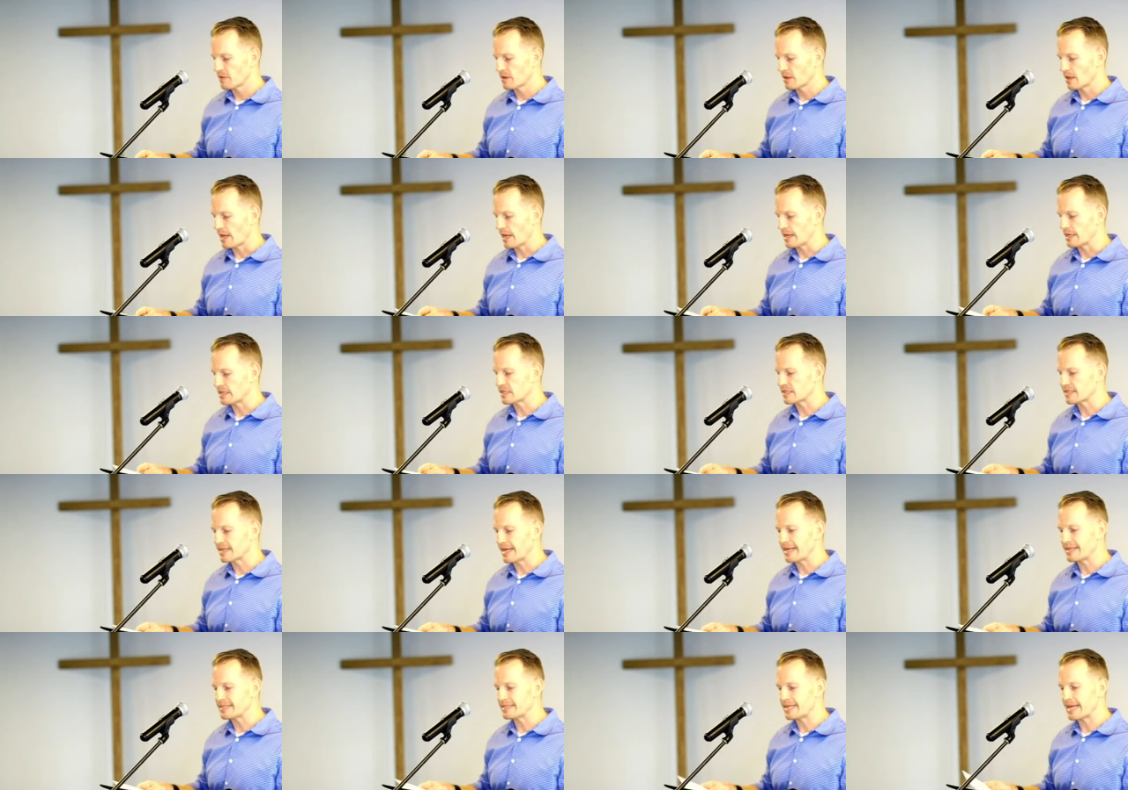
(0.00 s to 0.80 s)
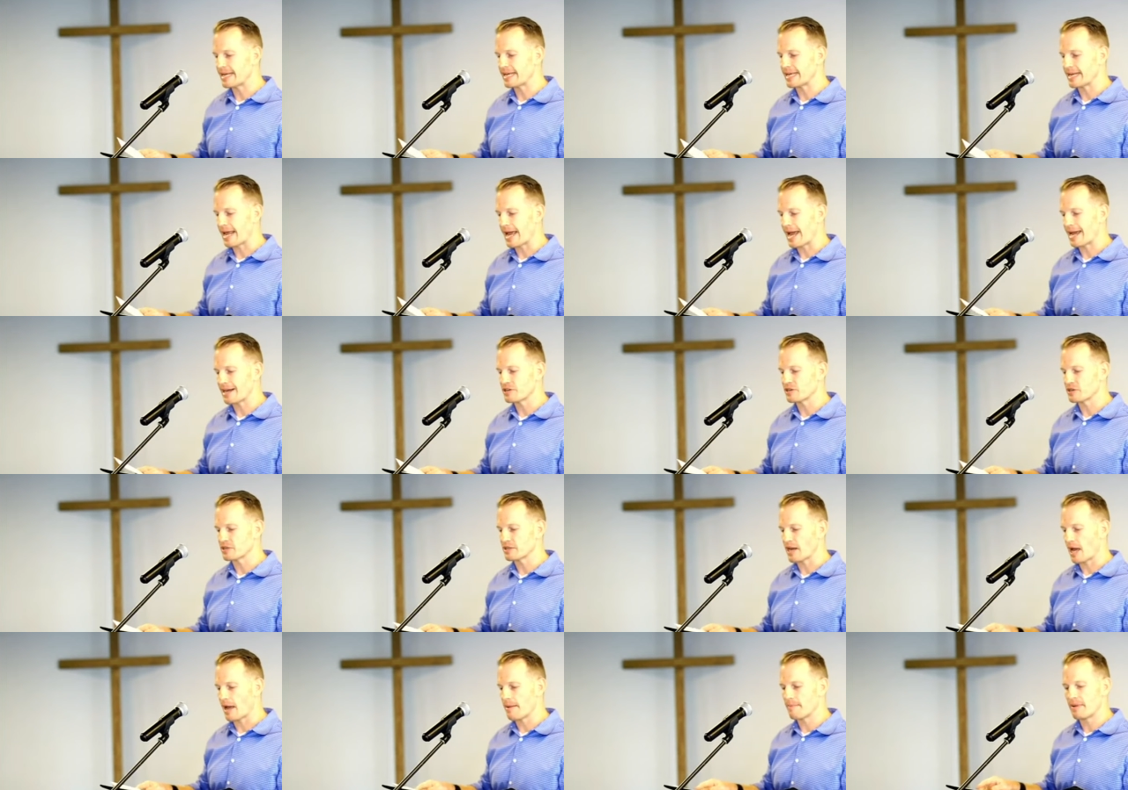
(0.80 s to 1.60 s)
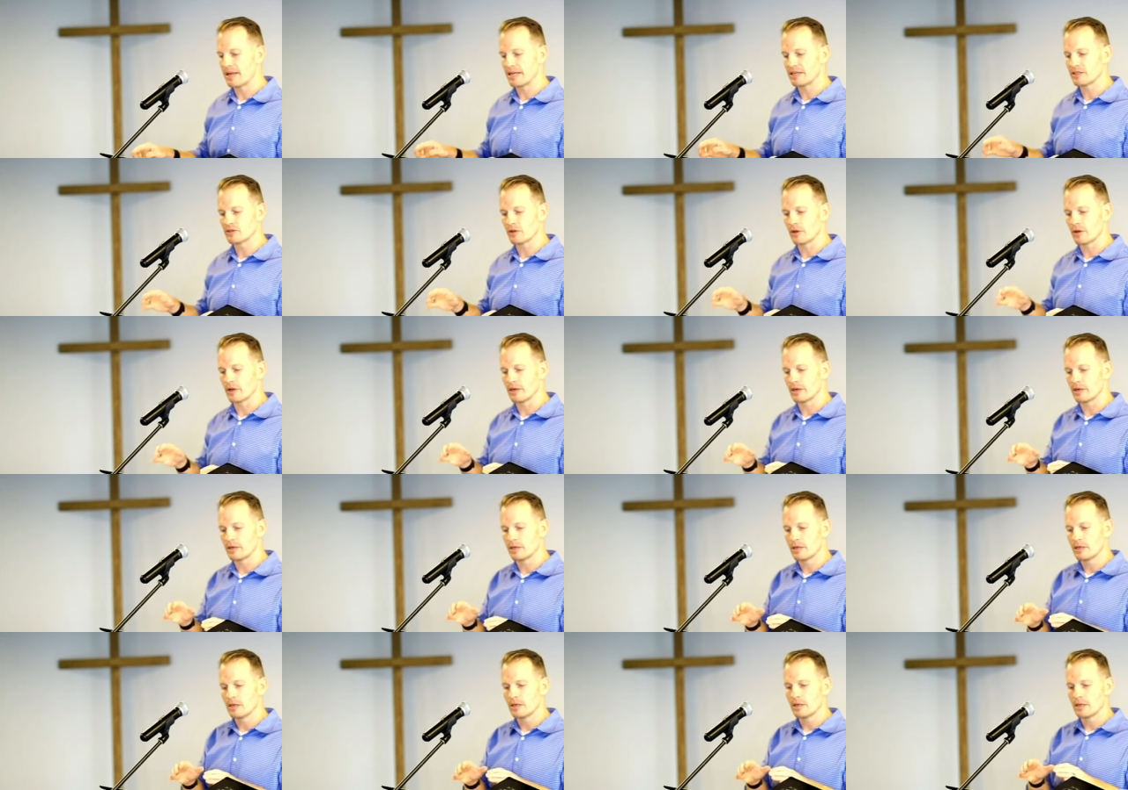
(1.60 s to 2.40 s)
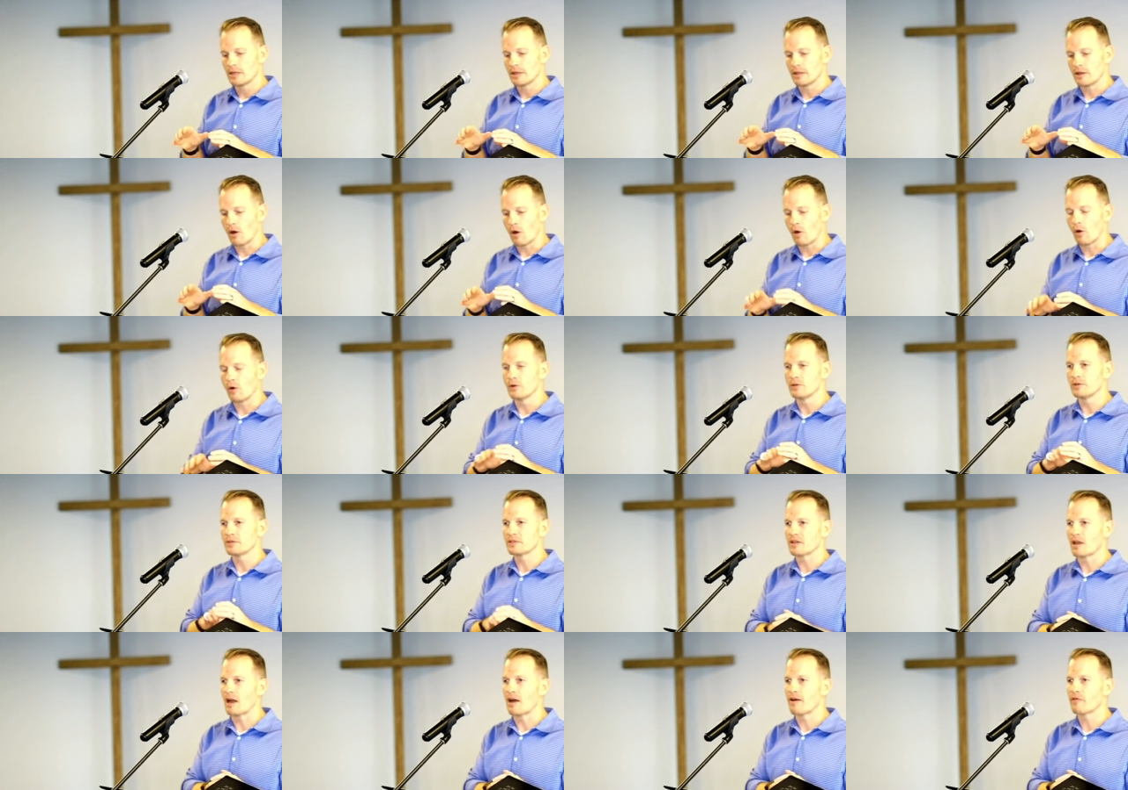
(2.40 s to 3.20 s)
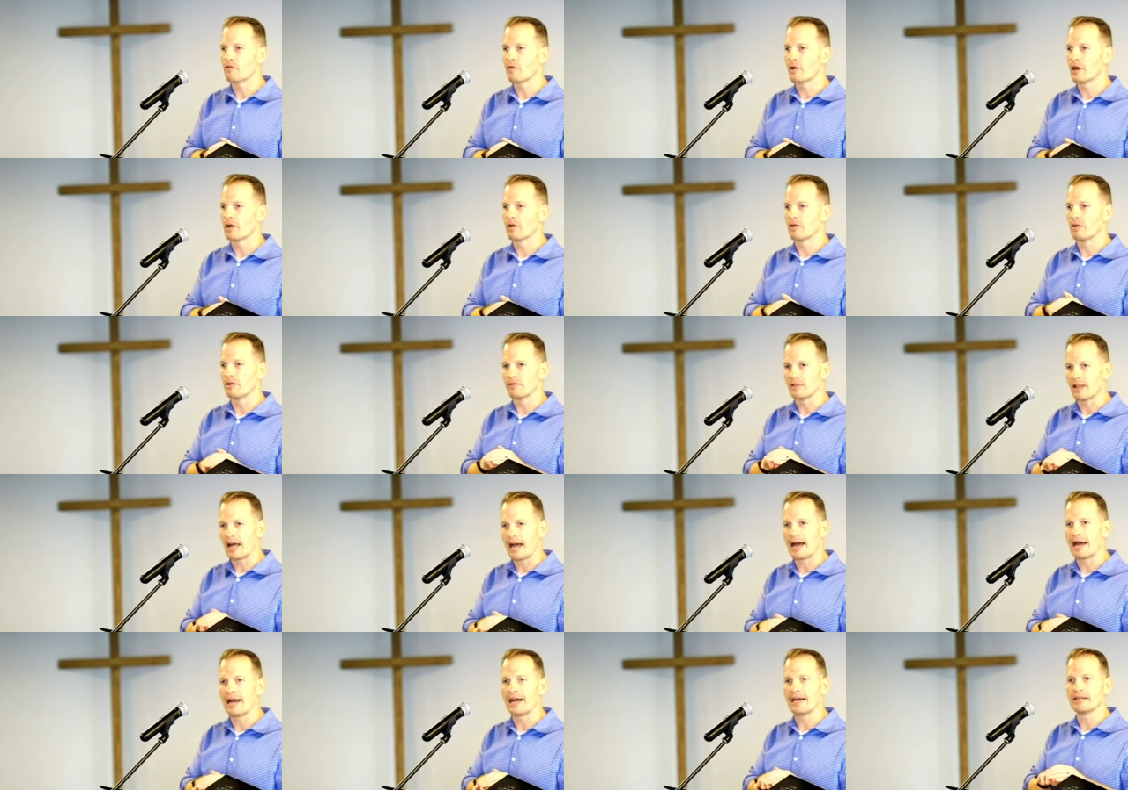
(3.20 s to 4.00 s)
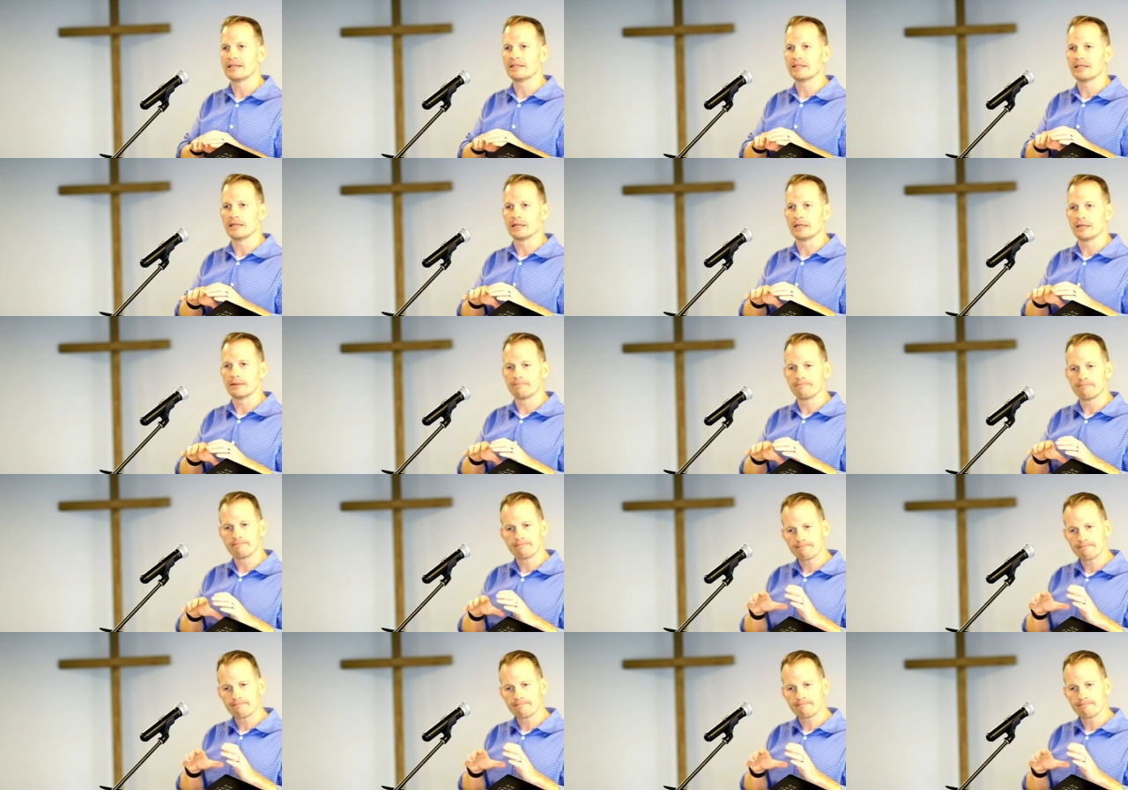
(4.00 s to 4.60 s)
And instead, take an action not based on the old software of lies and a